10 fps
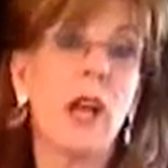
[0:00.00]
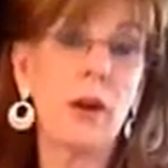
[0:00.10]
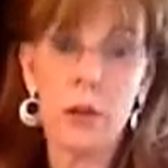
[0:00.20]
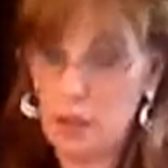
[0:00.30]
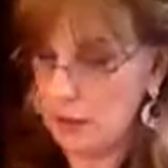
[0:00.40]

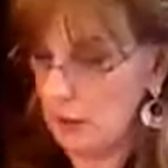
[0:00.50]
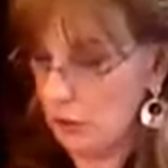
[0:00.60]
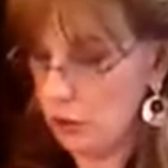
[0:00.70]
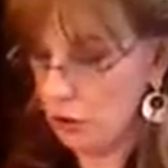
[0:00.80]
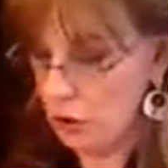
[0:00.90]
Karen is
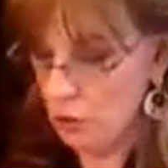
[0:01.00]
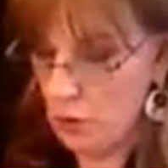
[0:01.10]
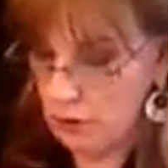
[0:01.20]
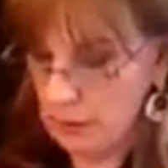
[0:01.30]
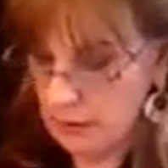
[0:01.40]
allergic to
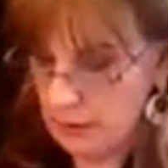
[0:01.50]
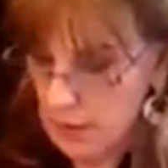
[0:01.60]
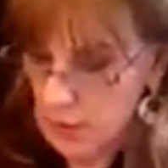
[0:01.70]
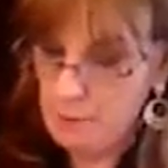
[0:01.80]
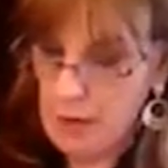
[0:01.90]
walnuts.
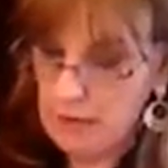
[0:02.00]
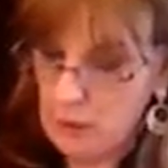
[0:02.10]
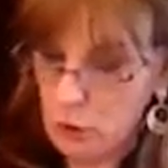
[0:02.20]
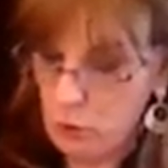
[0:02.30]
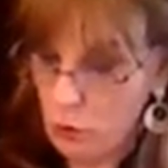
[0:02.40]
My
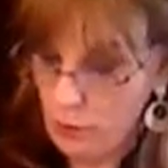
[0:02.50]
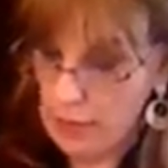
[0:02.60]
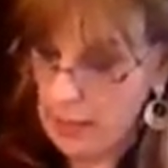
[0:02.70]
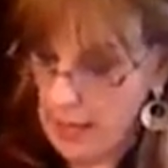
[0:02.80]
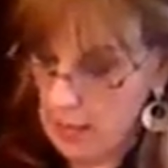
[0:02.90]
sister
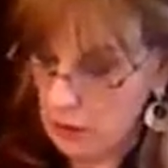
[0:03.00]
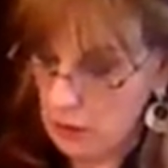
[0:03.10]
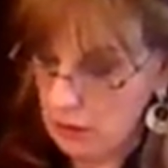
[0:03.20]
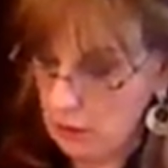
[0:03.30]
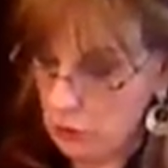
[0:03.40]
Maureen actually is